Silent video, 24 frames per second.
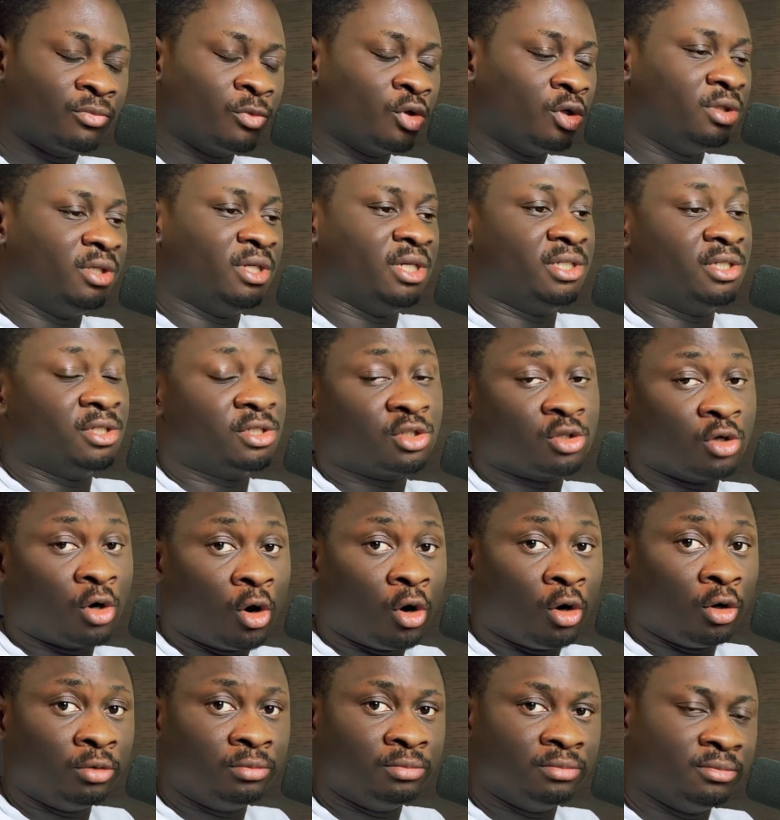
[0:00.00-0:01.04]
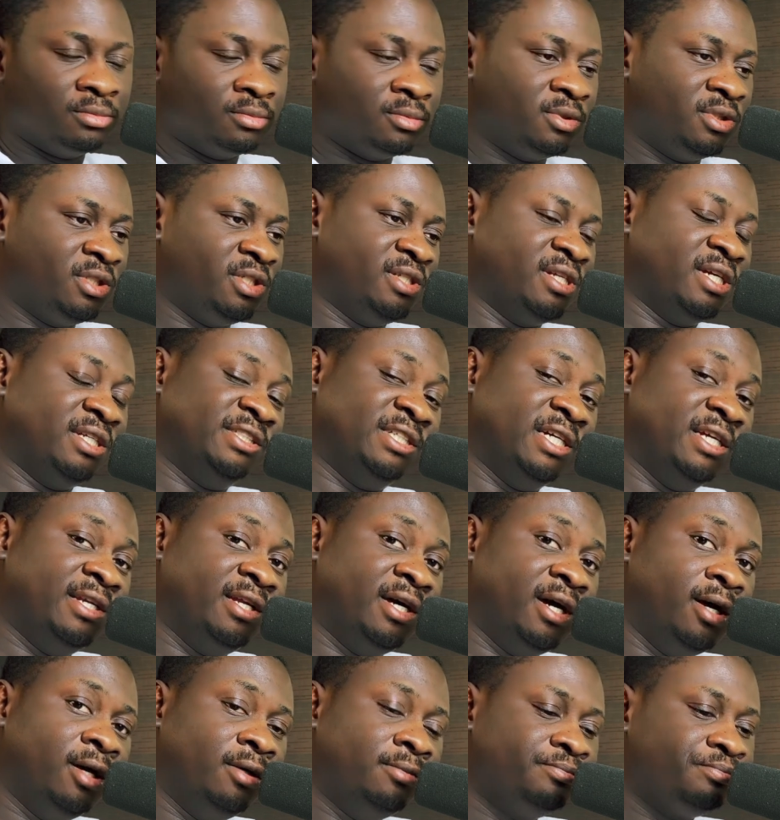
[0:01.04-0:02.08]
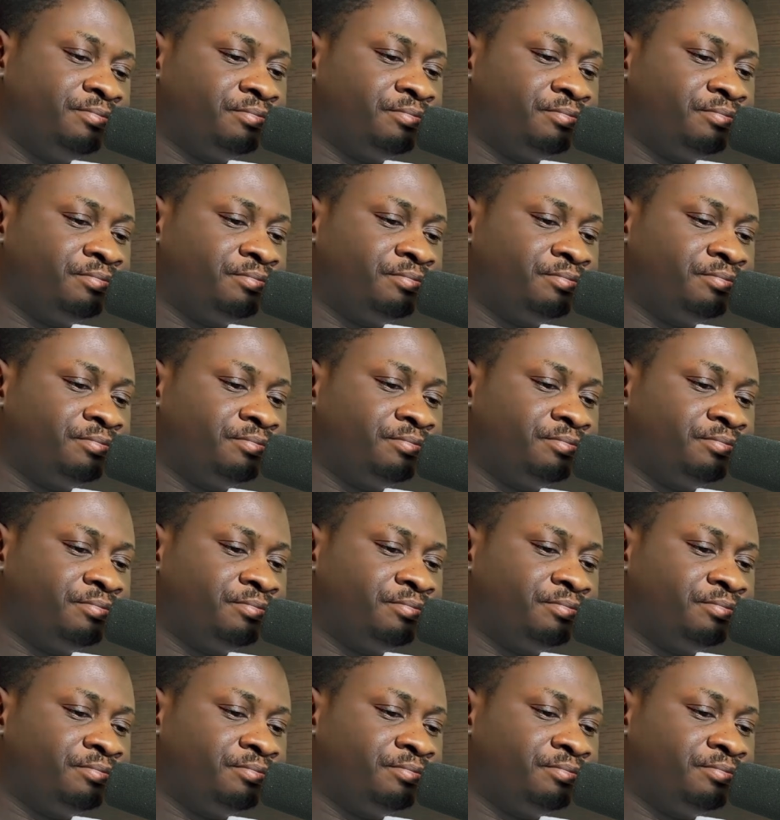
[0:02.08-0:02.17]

They're this tall, this is their gender,